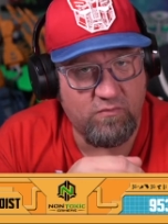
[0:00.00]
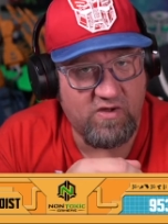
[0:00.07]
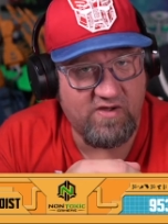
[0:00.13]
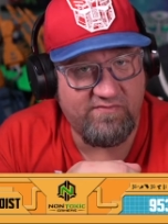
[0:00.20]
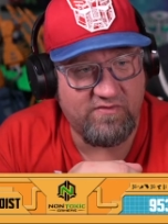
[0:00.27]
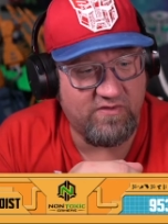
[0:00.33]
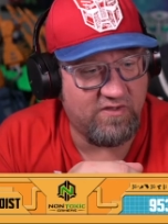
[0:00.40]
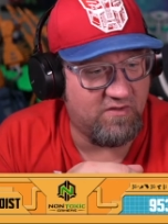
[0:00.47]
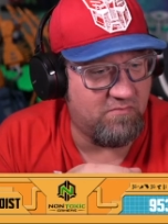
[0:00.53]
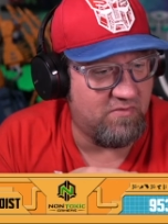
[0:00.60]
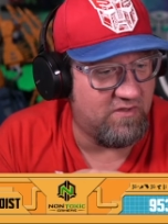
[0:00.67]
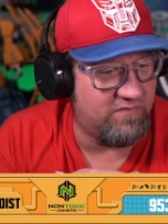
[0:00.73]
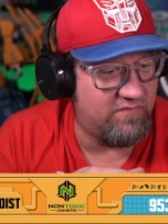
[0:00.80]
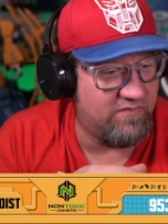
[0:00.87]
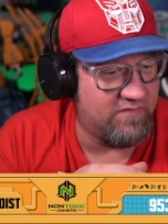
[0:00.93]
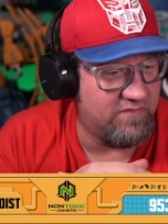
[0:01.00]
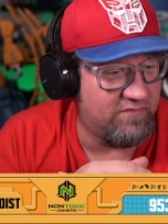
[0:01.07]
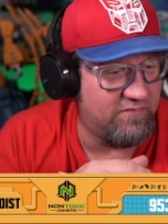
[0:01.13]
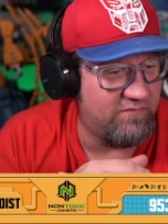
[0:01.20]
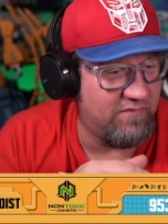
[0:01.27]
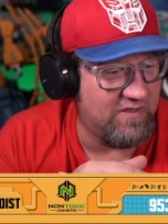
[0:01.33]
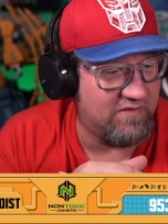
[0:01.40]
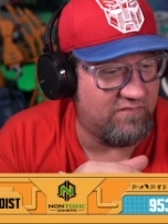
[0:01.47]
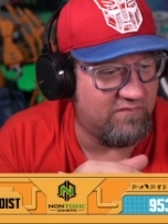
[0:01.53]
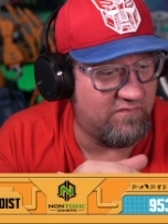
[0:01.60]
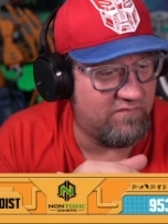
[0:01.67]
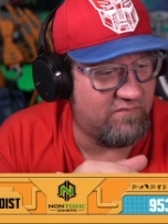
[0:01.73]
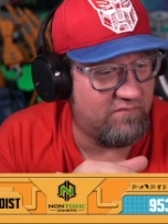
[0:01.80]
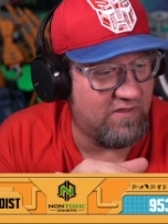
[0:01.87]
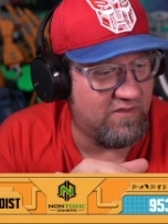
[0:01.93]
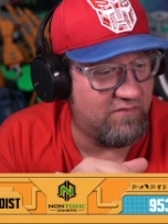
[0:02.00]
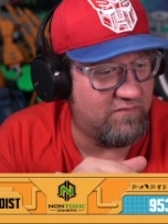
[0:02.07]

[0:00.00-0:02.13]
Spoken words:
waffling about the Nexus now.